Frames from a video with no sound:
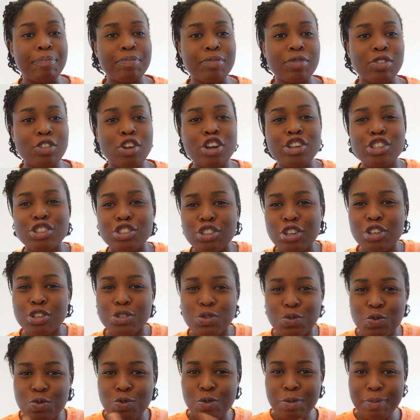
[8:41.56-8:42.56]
not
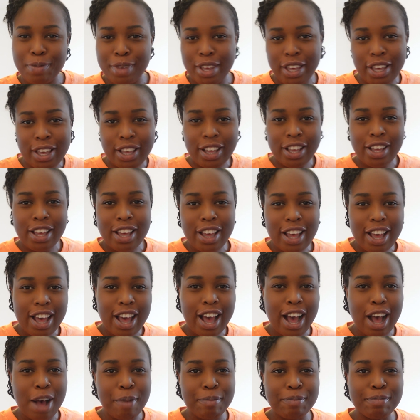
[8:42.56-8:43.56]
just Wumi,
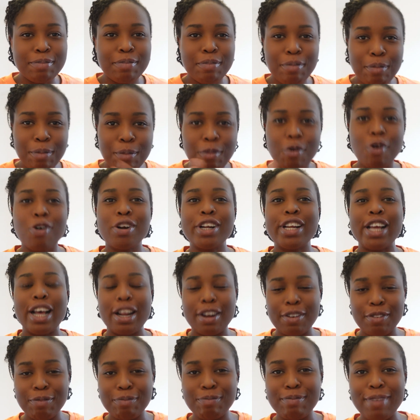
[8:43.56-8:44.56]
I'm more
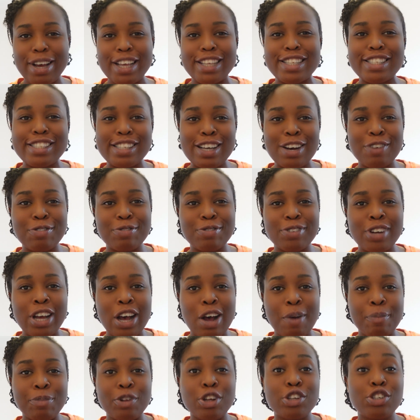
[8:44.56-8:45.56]
than myself
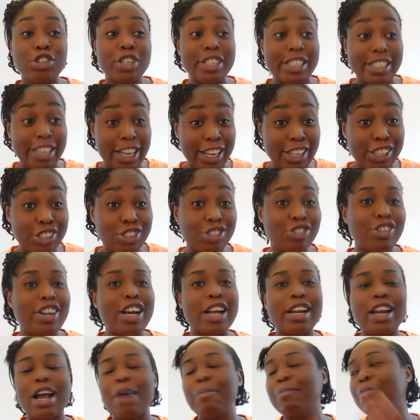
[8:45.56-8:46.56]
now. I'm not just
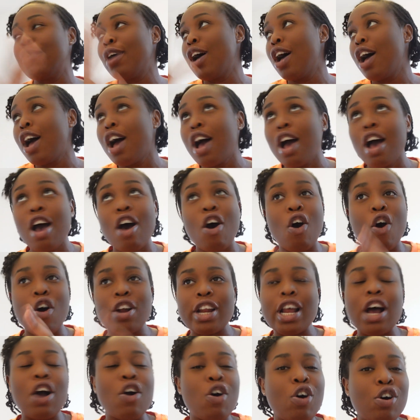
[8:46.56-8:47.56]
Nigerian, I'm
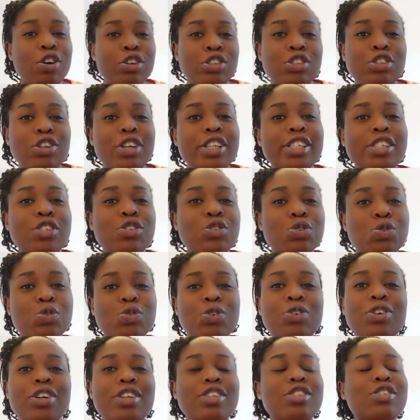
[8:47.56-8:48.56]
other cultures
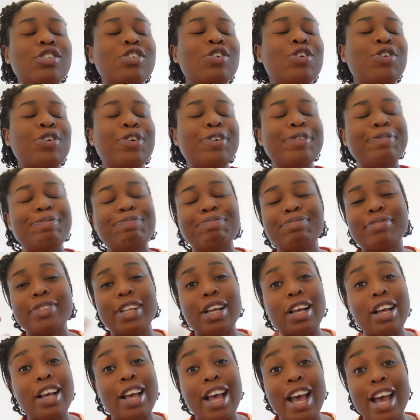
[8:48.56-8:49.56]
too. So
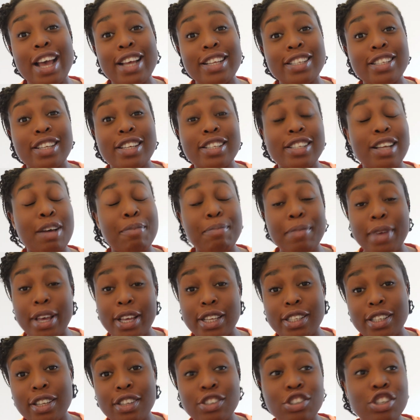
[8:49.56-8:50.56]
guys, it's
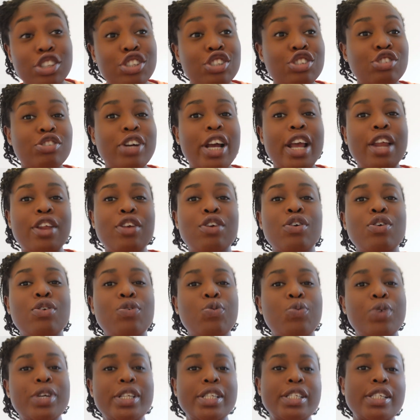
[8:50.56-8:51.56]
amazing. Just try new
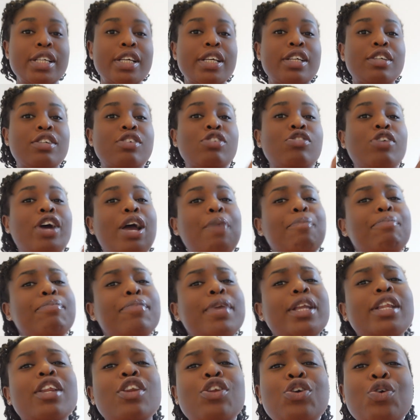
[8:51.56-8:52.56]
cuisine,
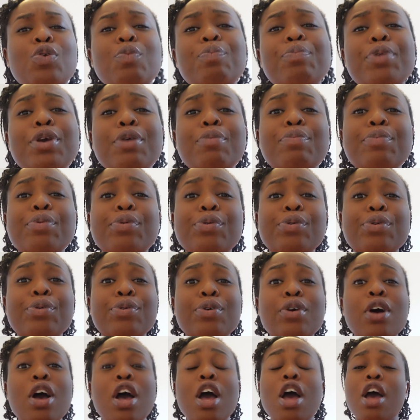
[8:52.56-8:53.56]
meet new
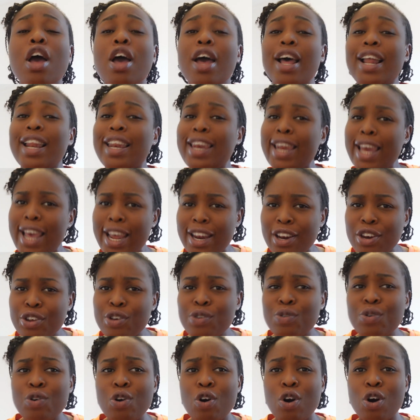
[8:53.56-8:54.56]
people, learn
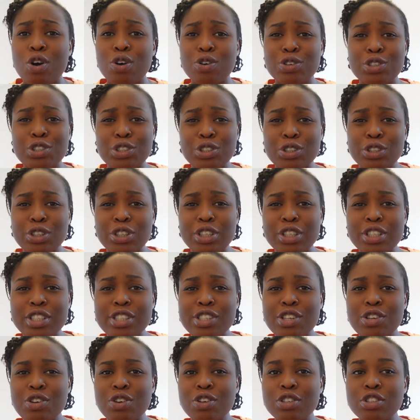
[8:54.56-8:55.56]
new cultures,
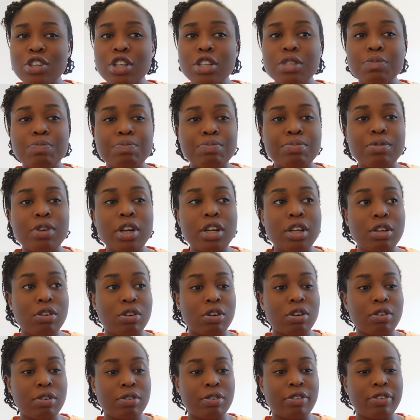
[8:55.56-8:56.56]
just broaden
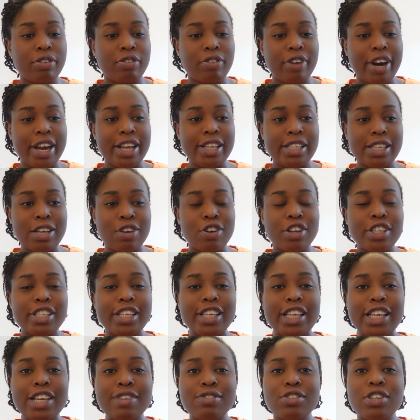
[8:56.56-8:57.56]
your horizon, because
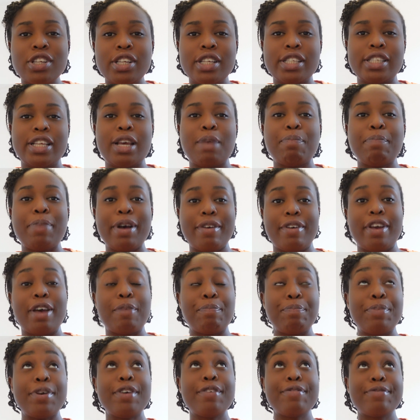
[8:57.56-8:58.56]
it gives you this
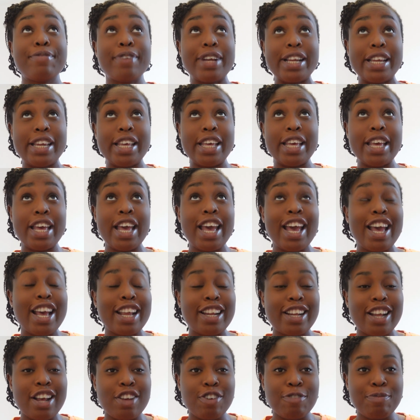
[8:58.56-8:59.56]
epiphany
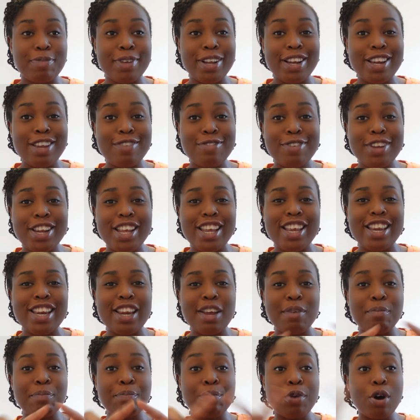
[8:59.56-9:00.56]
that you've been living in
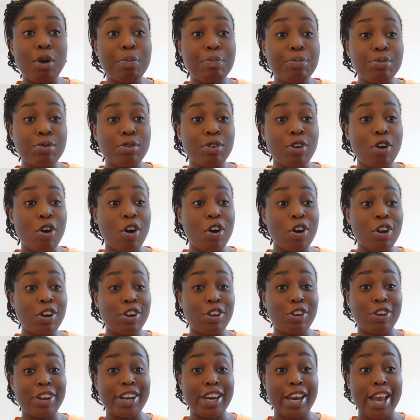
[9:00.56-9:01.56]
a bubble all
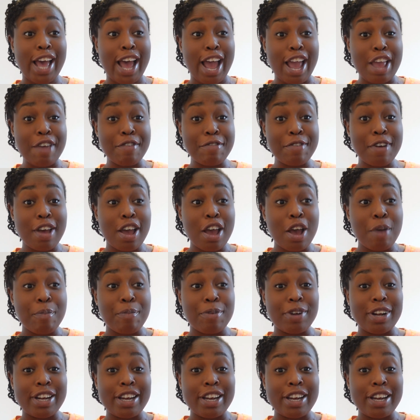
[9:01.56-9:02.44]
your life, but